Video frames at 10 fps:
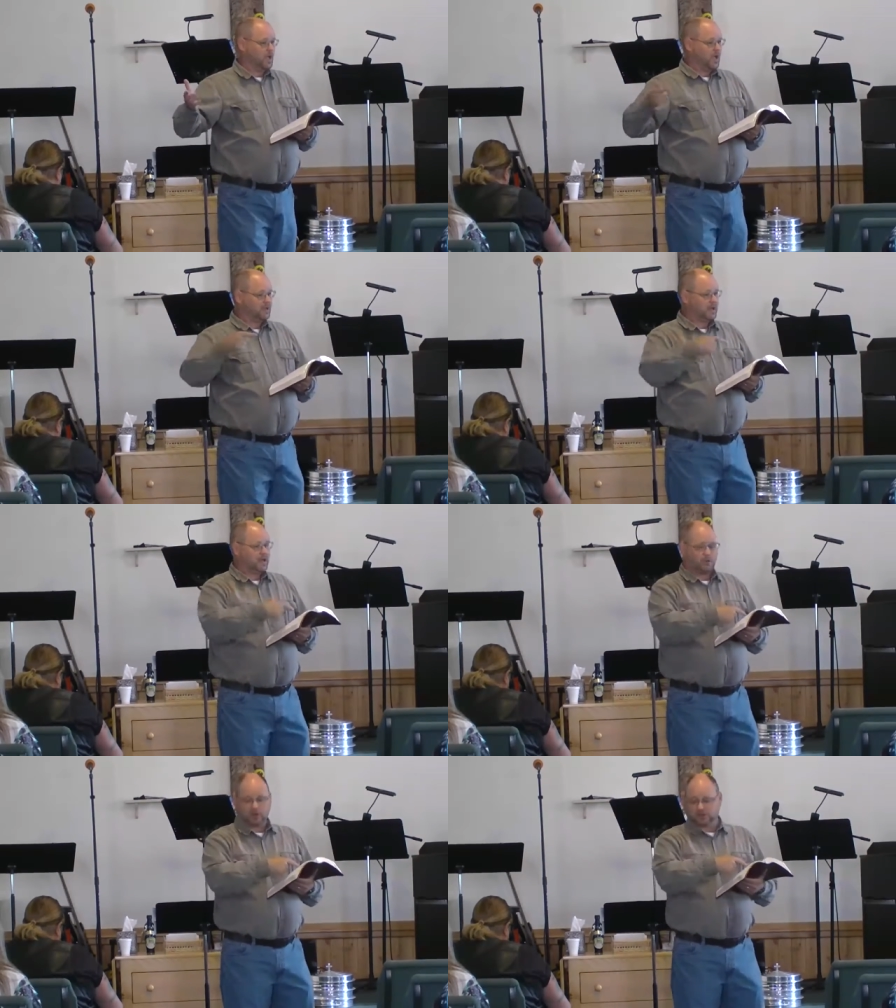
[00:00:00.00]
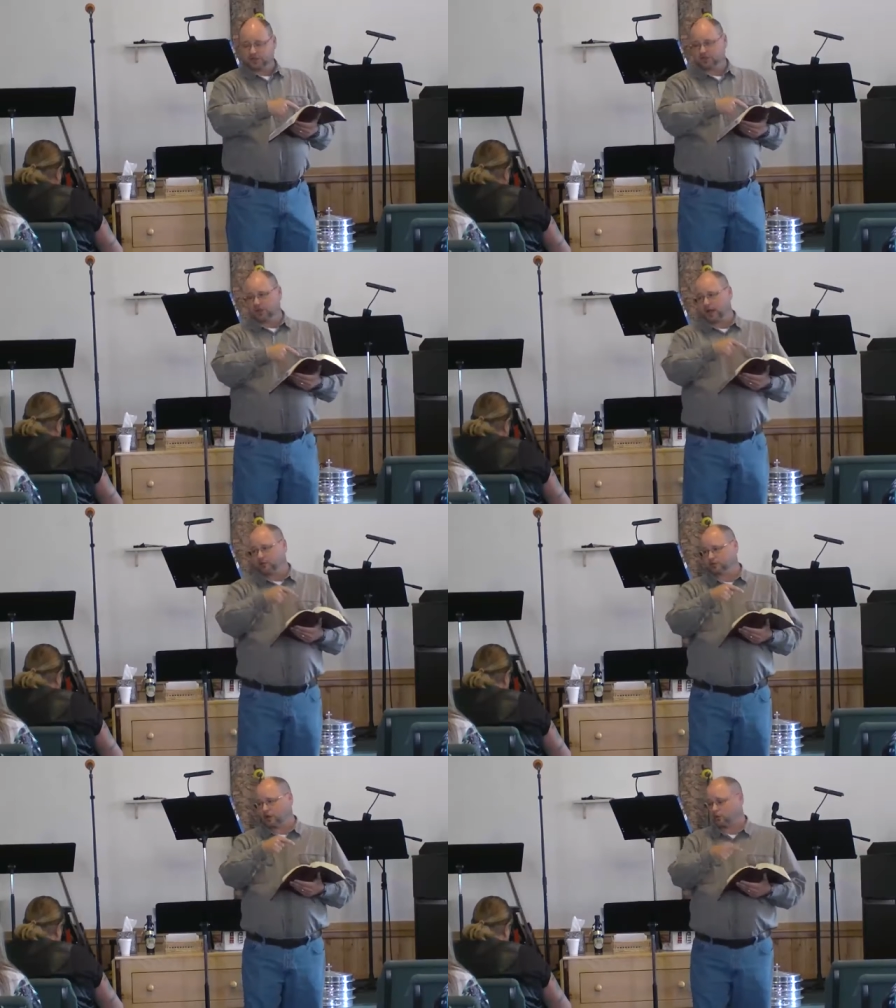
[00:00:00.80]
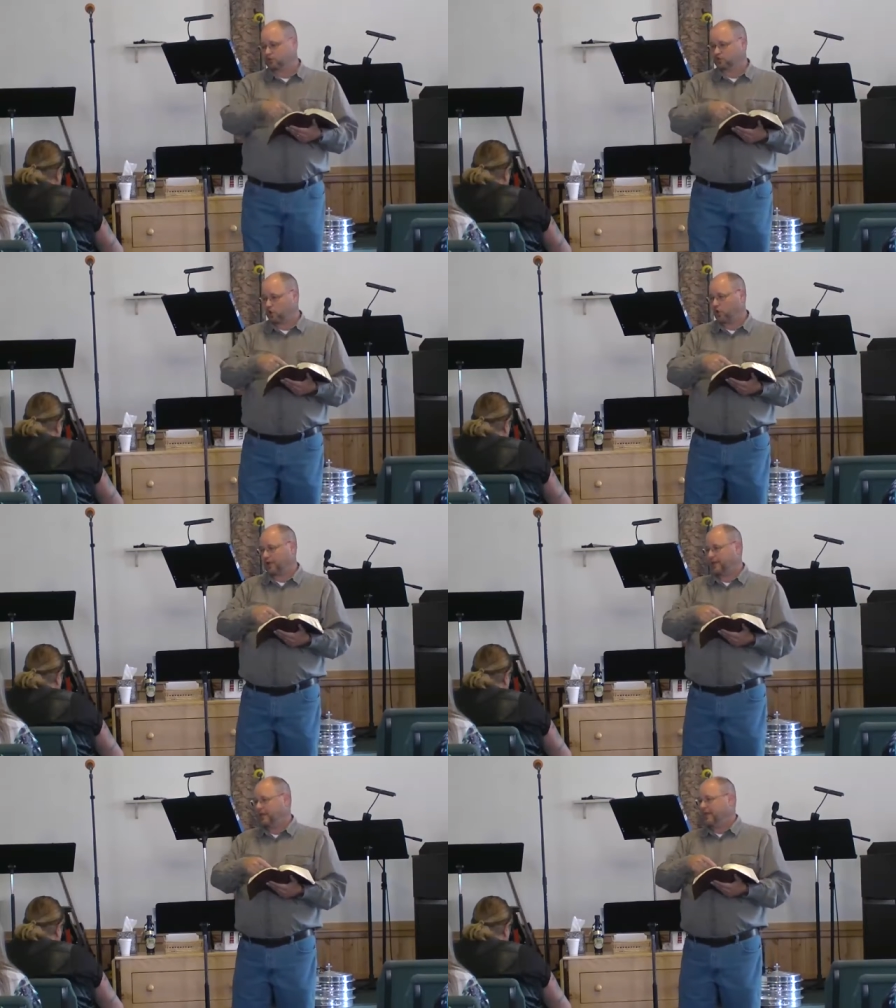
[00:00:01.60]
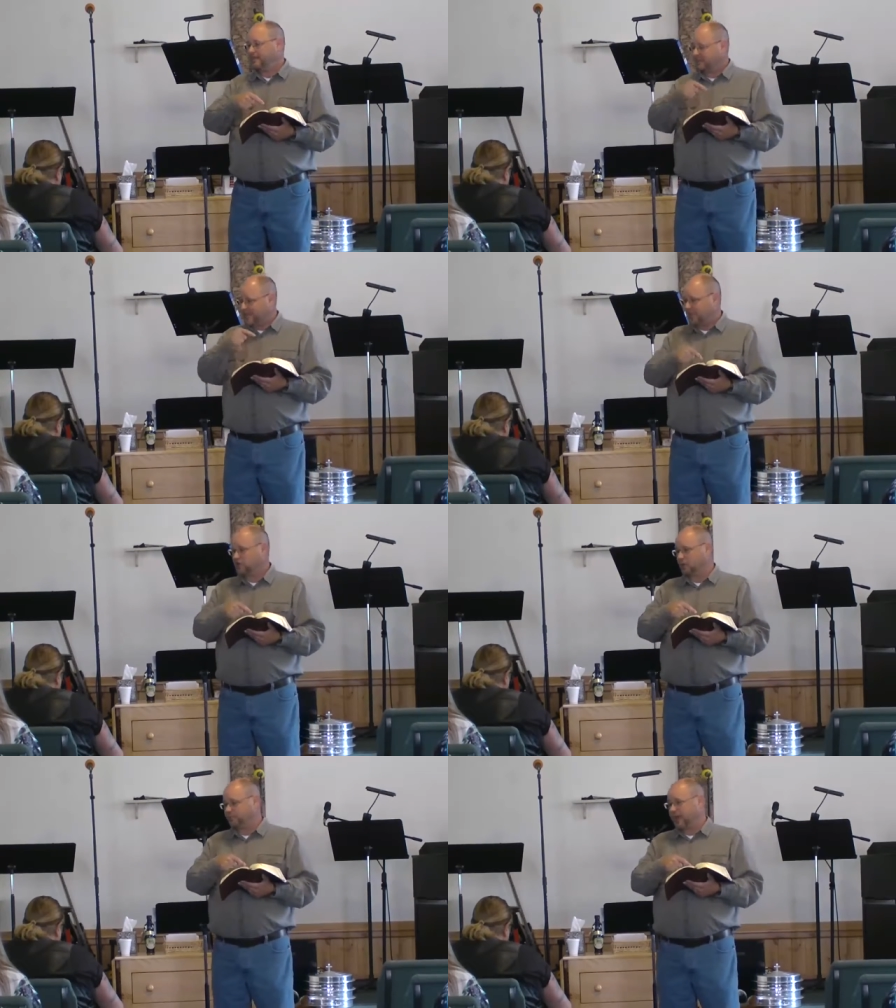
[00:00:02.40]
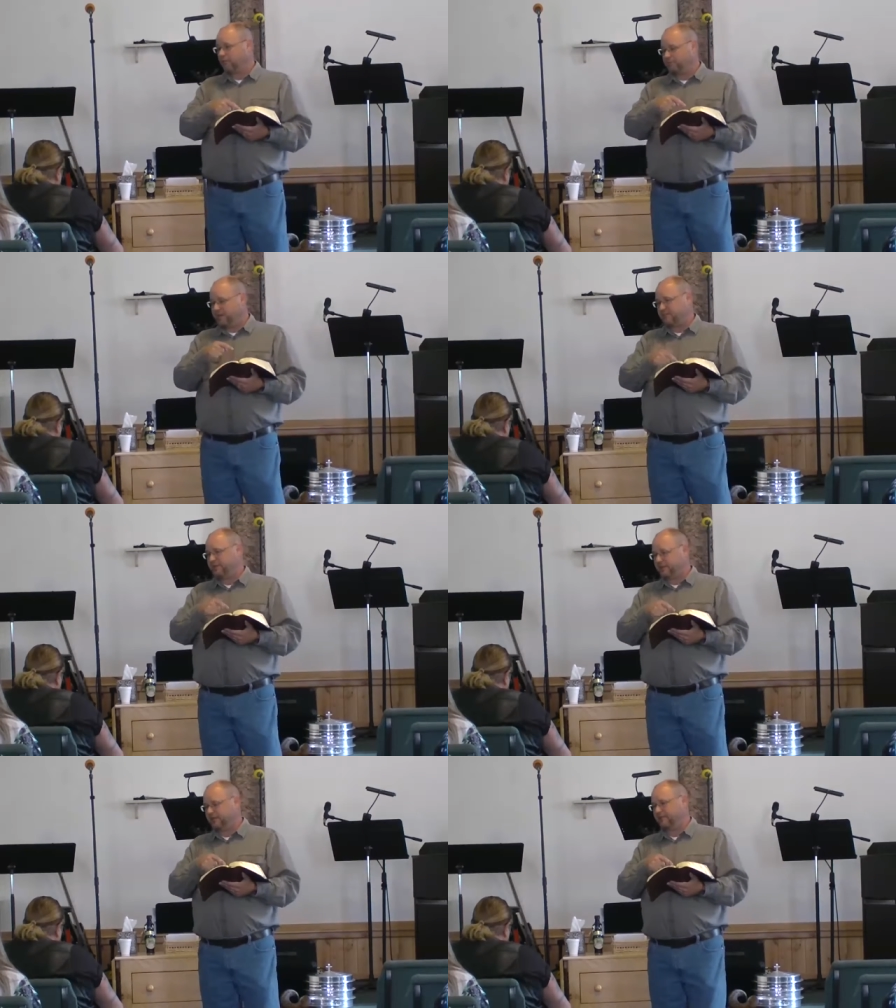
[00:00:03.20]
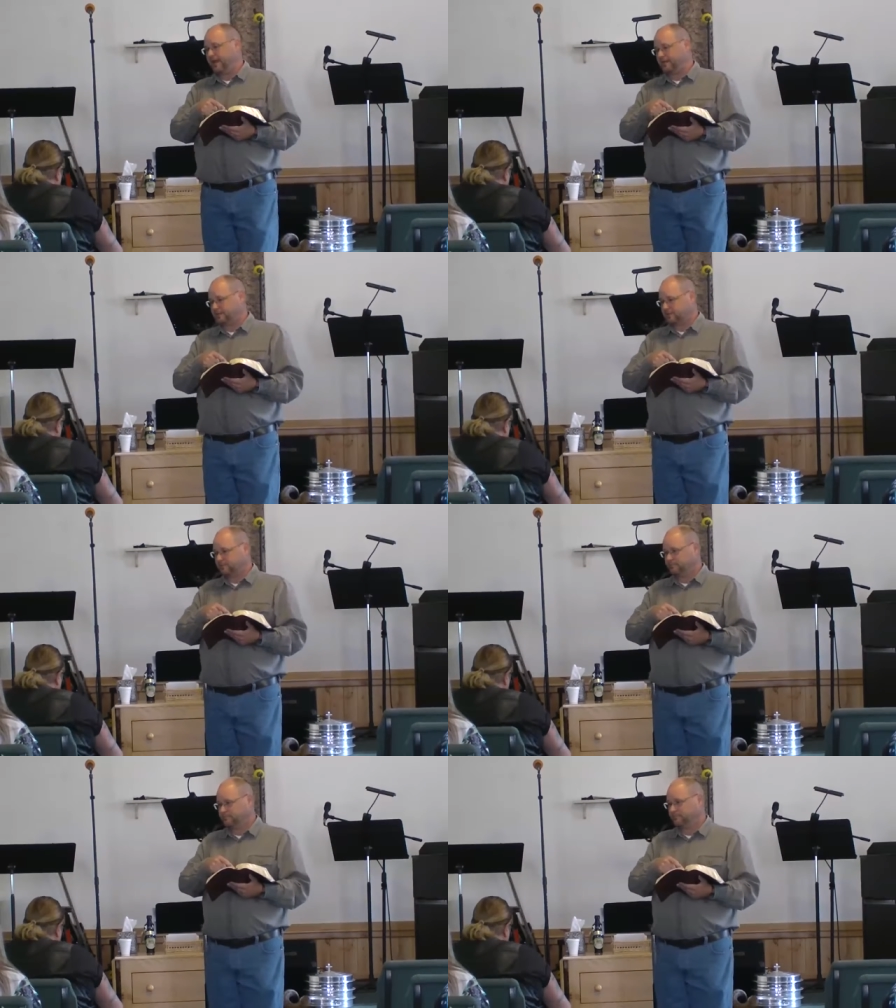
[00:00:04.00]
And yet it wasn't until I was almost 30 that that jumped out and bit me in the face.